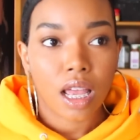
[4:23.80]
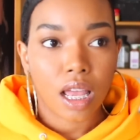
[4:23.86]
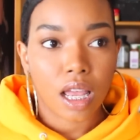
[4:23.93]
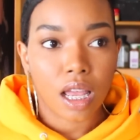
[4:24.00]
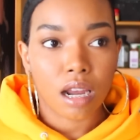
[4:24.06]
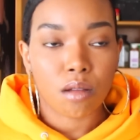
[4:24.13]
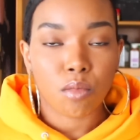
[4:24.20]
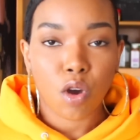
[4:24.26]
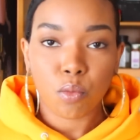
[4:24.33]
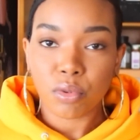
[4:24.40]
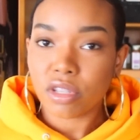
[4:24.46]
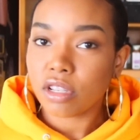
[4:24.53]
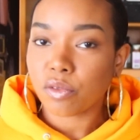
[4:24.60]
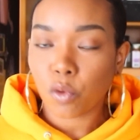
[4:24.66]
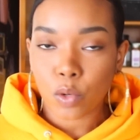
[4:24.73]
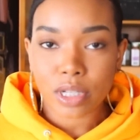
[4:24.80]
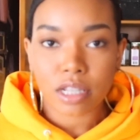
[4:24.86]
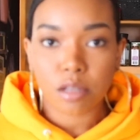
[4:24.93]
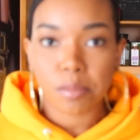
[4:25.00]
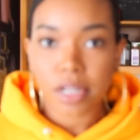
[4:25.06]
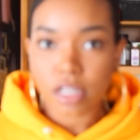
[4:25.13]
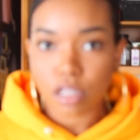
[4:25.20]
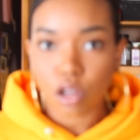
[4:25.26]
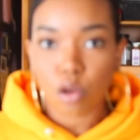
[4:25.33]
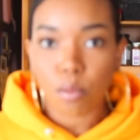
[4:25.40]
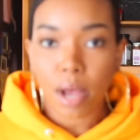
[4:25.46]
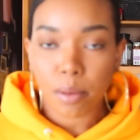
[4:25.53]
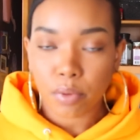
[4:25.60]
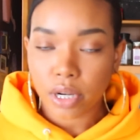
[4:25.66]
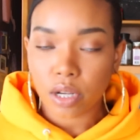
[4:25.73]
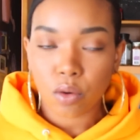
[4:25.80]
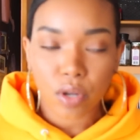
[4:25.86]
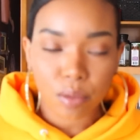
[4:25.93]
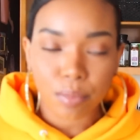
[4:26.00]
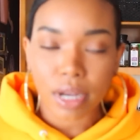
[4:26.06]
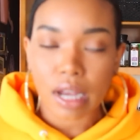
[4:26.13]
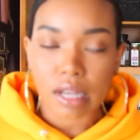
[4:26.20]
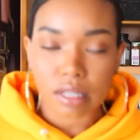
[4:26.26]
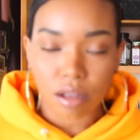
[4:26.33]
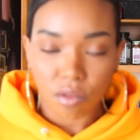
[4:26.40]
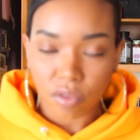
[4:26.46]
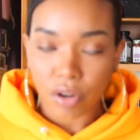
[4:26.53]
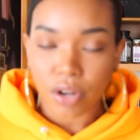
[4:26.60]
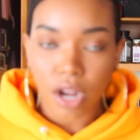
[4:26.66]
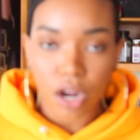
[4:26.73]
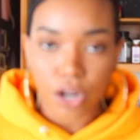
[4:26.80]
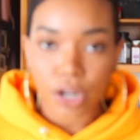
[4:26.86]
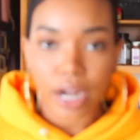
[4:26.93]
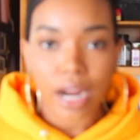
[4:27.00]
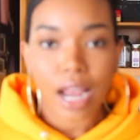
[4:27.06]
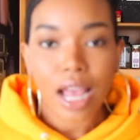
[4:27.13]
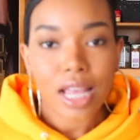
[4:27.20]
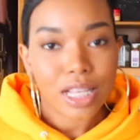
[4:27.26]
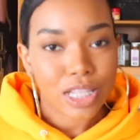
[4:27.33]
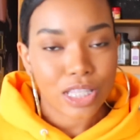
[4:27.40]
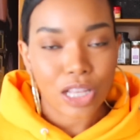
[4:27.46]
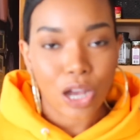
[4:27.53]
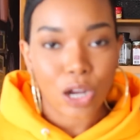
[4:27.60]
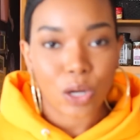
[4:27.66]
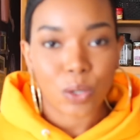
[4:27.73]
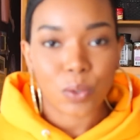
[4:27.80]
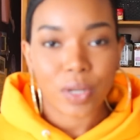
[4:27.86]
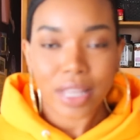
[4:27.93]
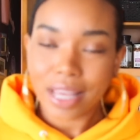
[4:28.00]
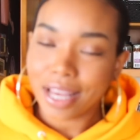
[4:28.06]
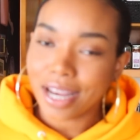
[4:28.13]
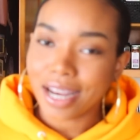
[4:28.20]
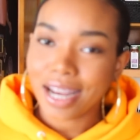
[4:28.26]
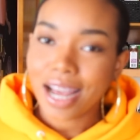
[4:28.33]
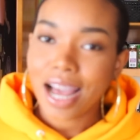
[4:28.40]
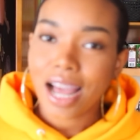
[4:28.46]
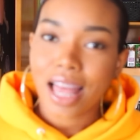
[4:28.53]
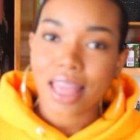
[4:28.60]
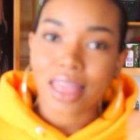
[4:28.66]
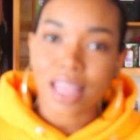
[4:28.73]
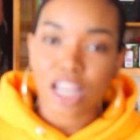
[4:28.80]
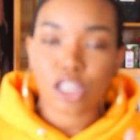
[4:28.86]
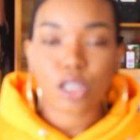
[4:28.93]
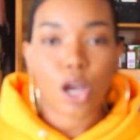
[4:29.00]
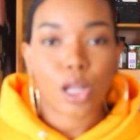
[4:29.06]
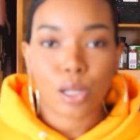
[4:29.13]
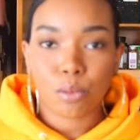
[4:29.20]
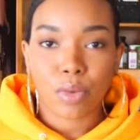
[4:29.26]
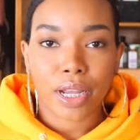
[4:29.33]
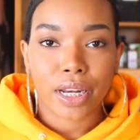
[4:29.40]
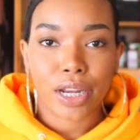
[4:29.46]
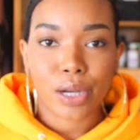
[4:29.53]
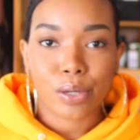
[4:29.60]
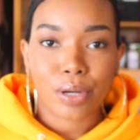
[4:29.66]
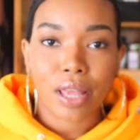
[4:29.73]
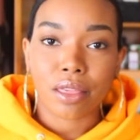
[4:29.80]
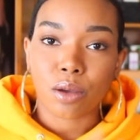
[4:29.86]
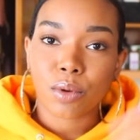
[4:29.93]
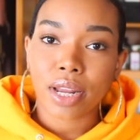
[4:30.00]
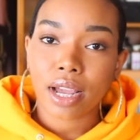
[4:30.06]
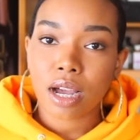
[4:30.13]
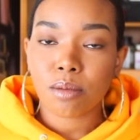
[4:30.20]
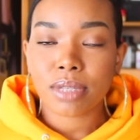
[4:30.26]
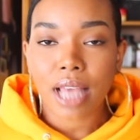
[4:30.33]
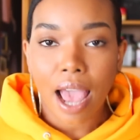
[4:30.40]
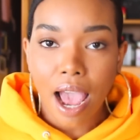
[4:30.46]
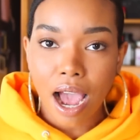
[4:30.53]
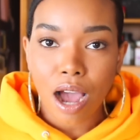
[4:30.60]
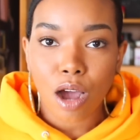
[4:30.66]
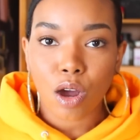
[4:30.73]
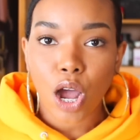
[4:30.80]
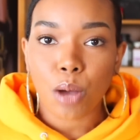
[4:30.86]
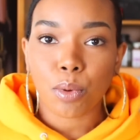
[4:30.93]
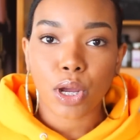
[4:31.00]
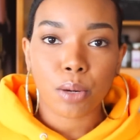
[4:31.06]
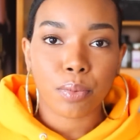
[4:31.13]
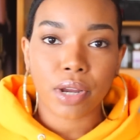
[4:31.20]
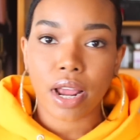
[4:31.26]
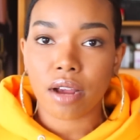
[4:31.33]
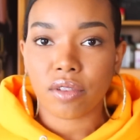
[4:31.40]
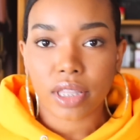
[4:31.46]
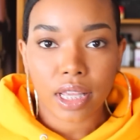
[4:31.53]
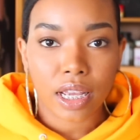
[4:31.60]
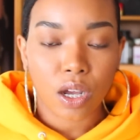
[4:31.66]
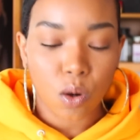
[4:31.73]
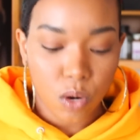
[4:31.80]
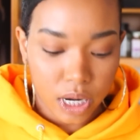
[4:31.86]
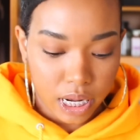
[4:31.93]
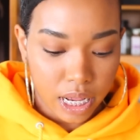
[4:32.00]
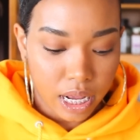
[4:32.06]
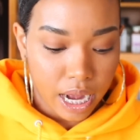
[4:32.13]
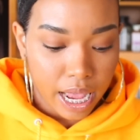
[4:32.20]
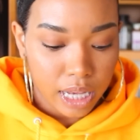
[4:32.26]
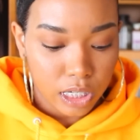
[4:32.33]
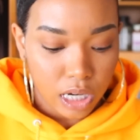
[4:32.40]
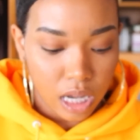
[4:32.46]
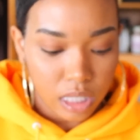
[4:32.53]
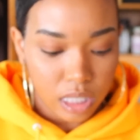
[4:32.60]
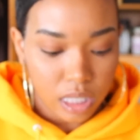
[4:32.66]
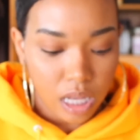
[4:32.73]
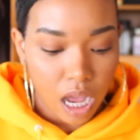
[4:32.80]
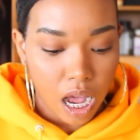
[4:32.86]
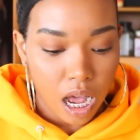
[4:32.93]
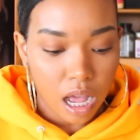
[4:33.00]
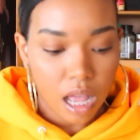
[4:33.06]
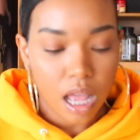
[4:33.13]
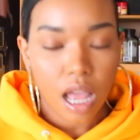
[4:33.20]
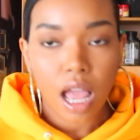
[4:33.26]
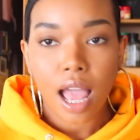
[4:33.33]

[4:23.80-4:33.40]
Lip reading: and I'm hoping these 14 minutes go by pretty quick because I'm very hungry. So yeah, that's all I'm waiting on. And then when it comes out, I'm gonna put everything on it. And as y'all saw,